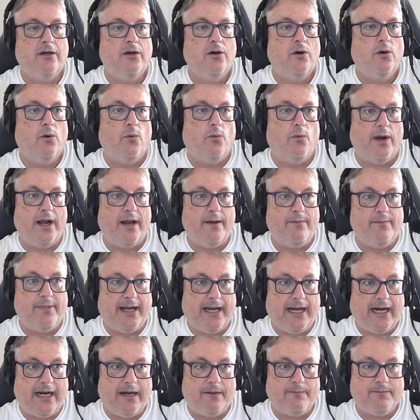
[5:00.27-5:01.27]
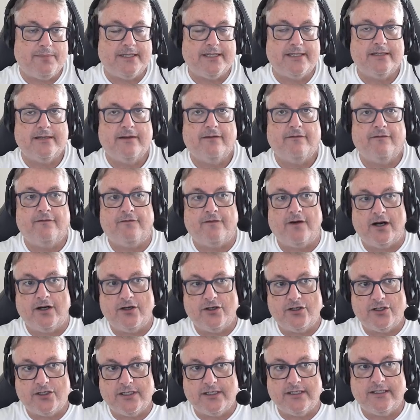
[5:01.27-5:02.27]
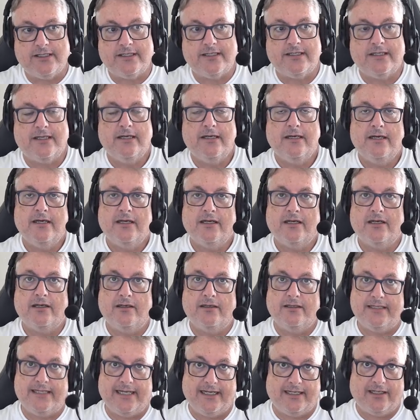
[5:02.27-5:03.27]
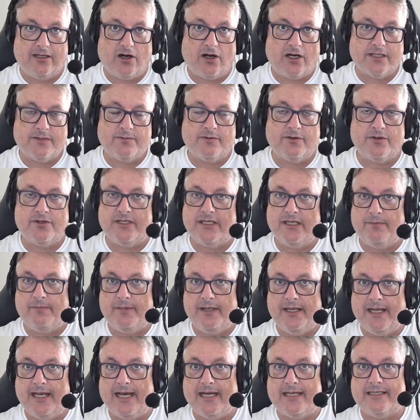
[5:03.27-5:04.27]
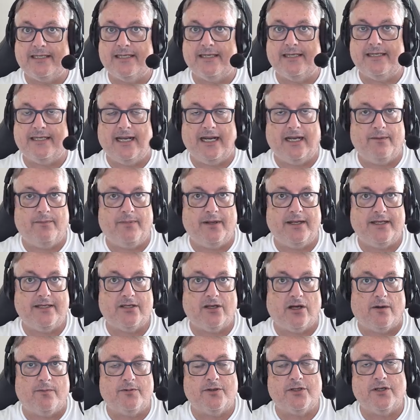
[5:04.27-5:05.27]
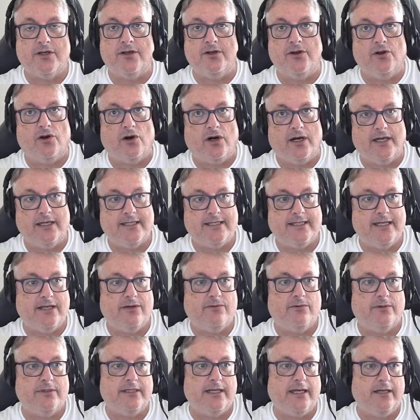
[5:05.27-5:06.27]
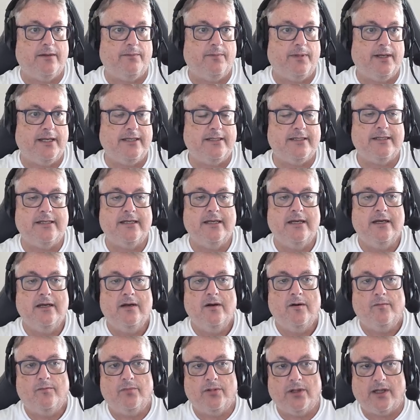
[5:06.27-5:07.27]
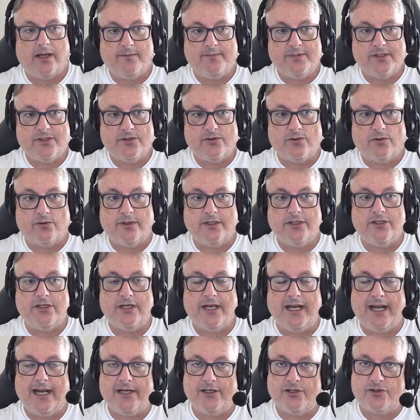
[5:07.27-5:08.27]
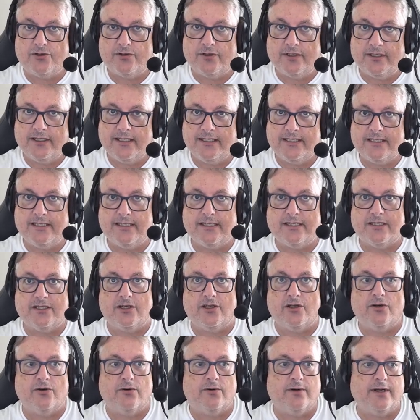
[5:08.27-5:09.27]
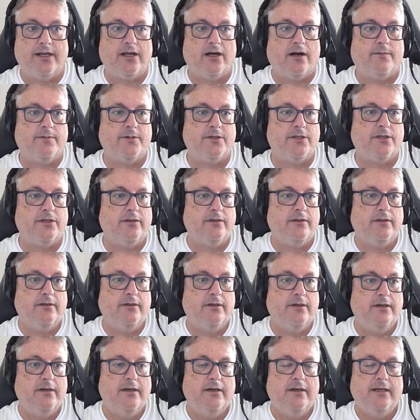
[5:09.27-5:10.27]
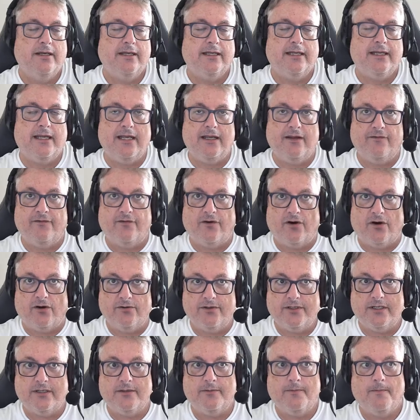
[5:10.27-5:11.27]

Web Apps, Functions, Cosmos DB as the database option, not SQL database, Blob Storage, Entra as the security option, Key Vault,